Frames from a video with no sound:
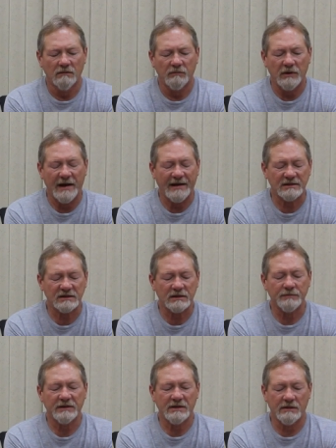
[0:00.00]
plastic
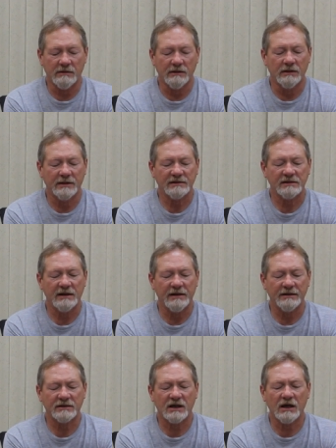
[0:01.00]
material, like I said,
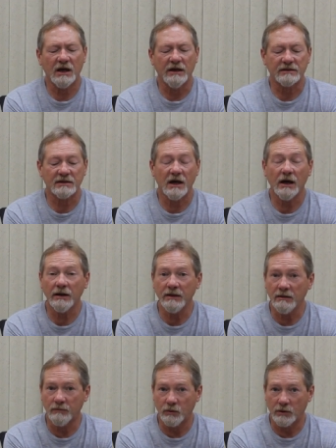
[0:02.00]
it's
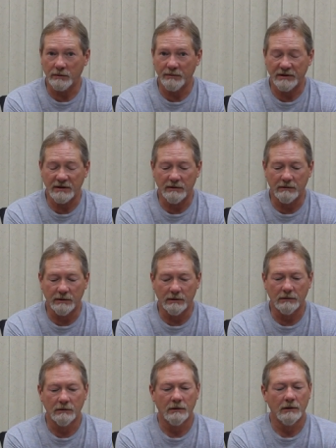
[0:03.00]
cutting board material.
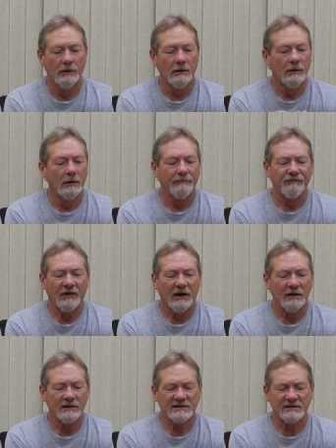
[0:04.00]
And
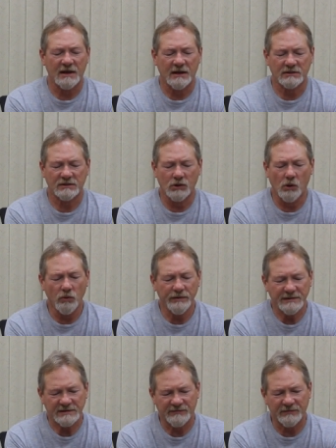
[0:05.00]
I stole
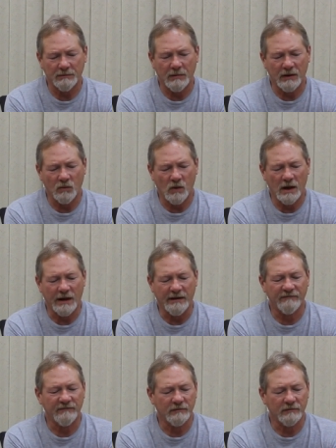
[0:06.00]
these from my wife